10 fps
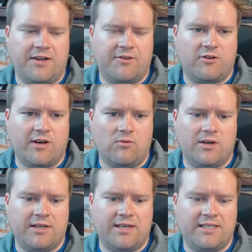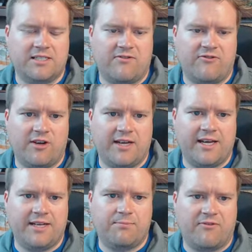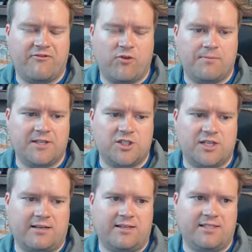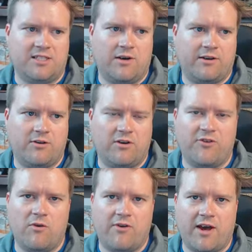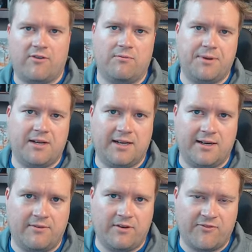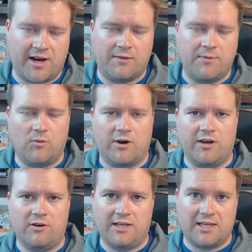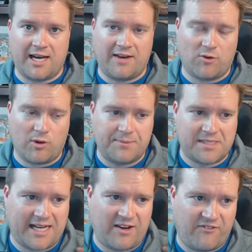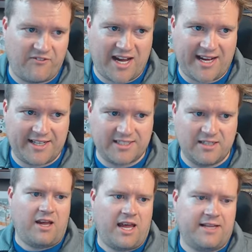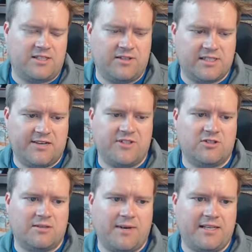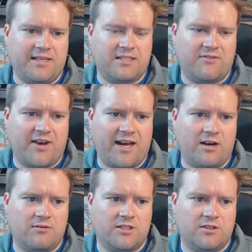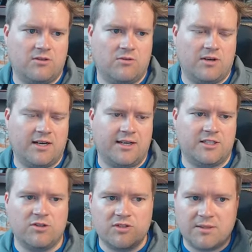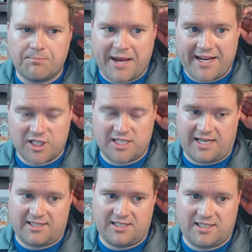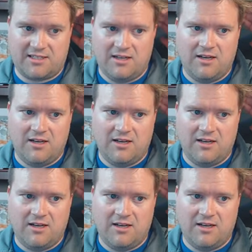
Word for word: Another great one is the front end performance checklist. So I don't know if you've ever been in an environment where you need to have your website fast. And so this gives you some ideas of how to uh, do some page tests.